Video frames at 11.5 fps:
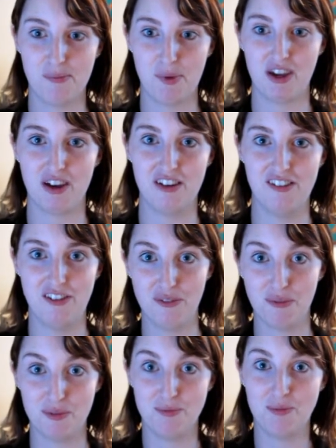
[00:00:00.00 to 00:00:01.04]
because you
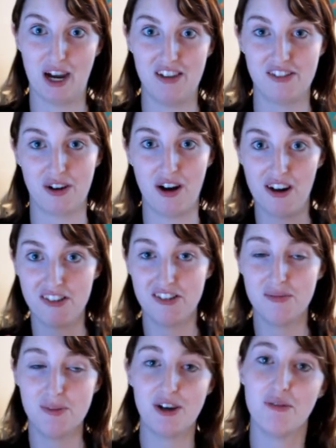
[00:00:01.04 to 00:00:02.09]
guys are
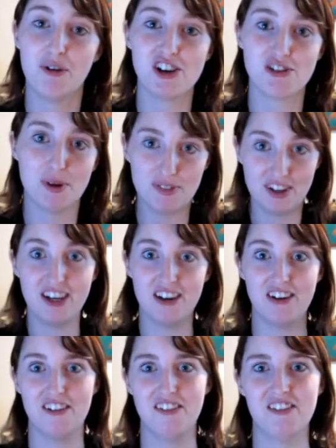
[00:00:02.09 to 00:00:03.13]
awesome and you watch my
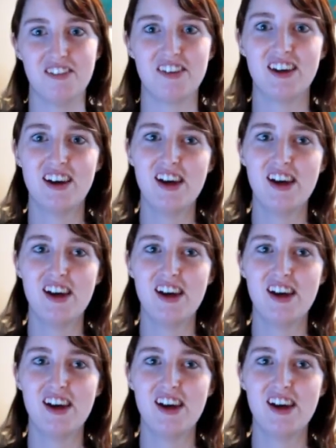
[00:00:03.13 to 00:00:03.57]
videos.